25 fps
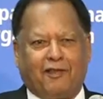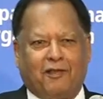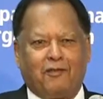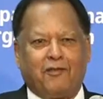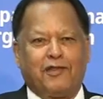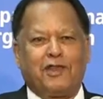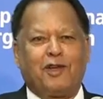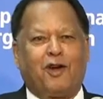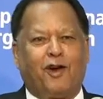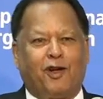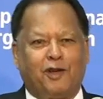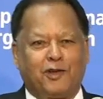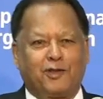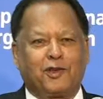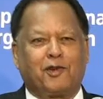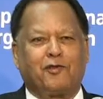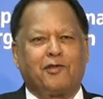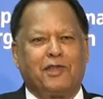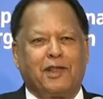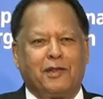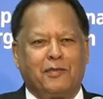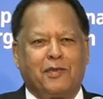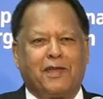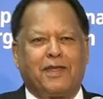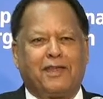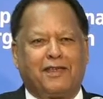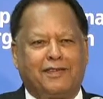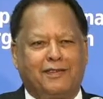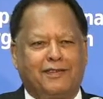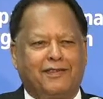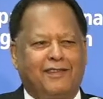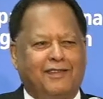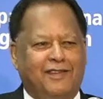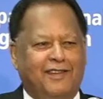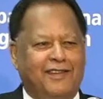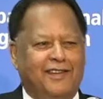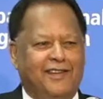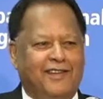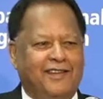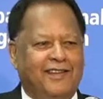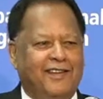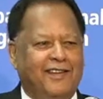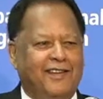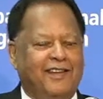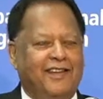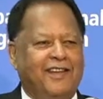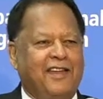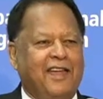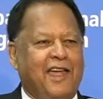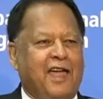We also will be
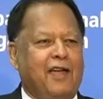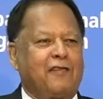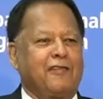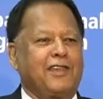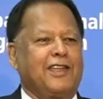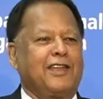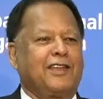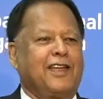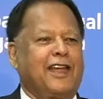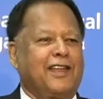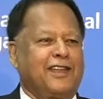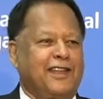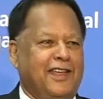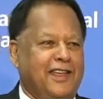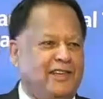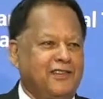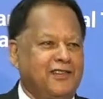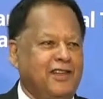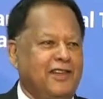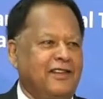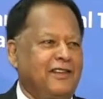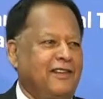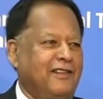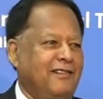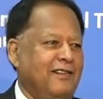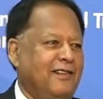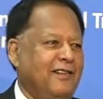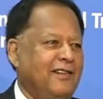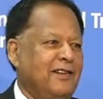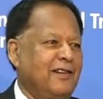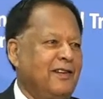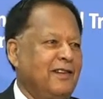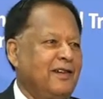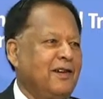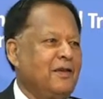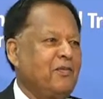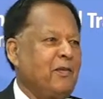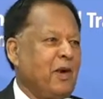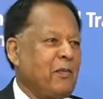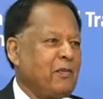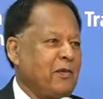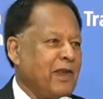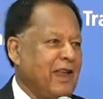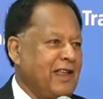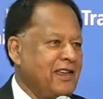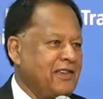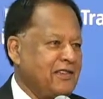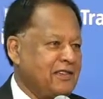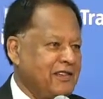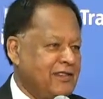having an aging
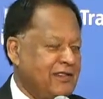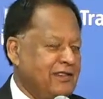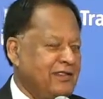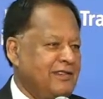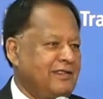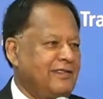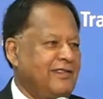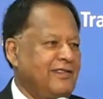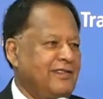population,